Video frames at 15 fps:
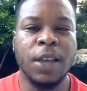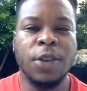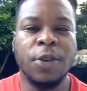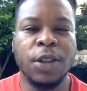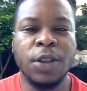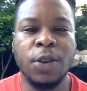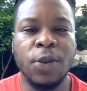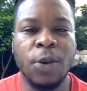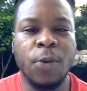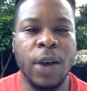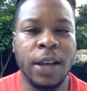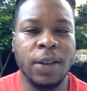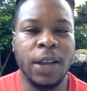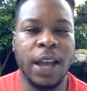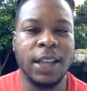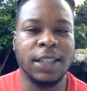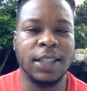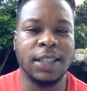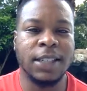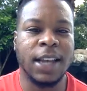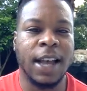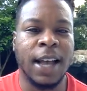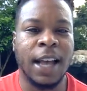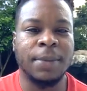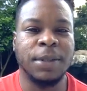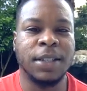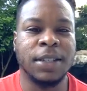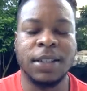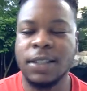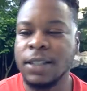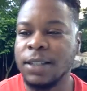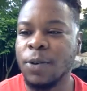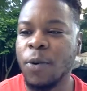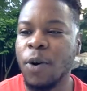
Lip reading: You can do it while you're at your job, just